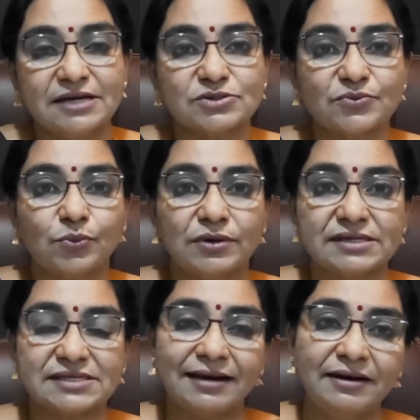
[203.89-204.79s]
So
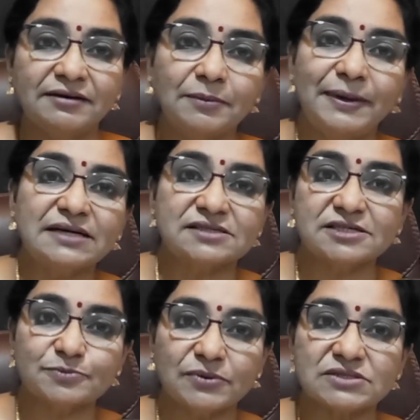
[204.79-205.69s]
sanitary pads
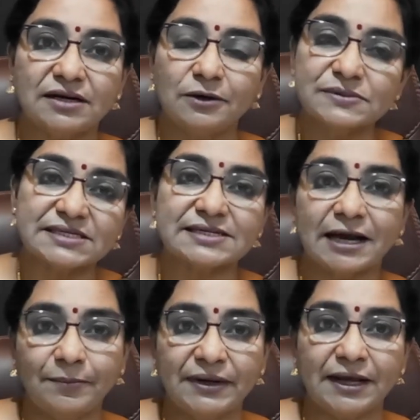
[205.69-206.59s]
disposal, how is it
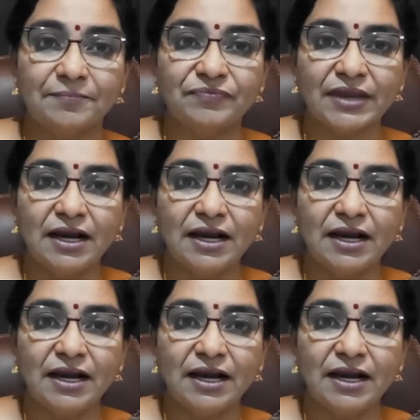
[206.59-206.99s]
happening?